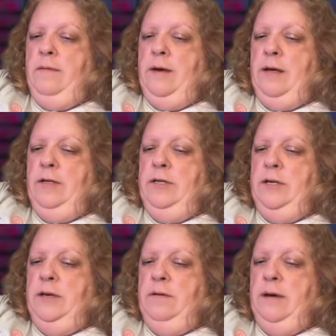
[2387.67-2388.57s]
mind
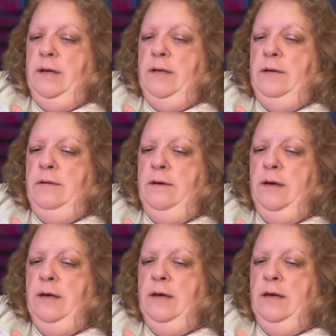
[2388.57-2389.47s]
you. I do
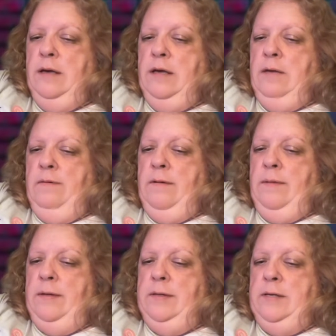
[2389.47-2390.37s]
help out my
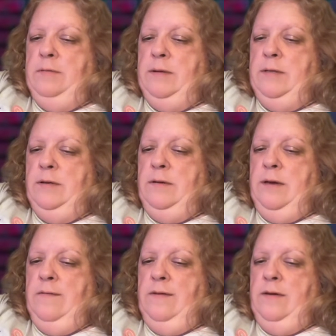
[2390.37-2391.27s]
husband only
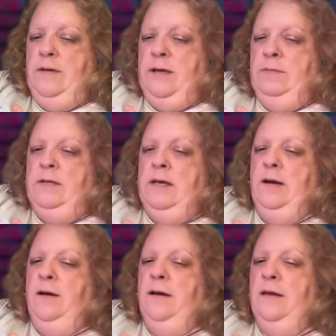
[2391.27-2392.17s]
a few times a
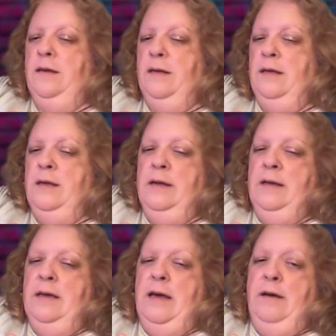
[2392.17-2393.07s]
year.
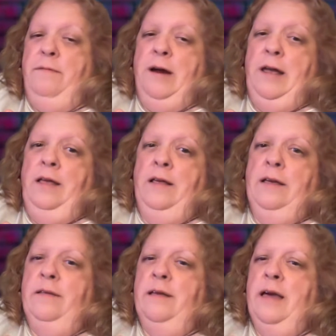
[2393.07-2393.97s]
Yeah, right.
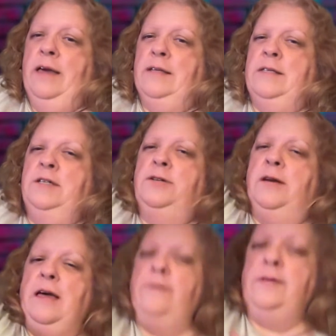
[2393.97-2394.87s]
I guess the issue I
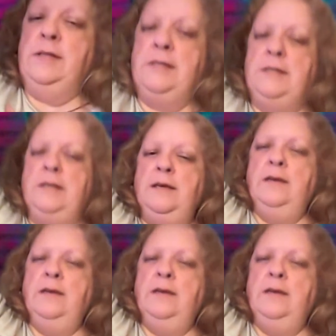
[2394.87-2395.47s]
have is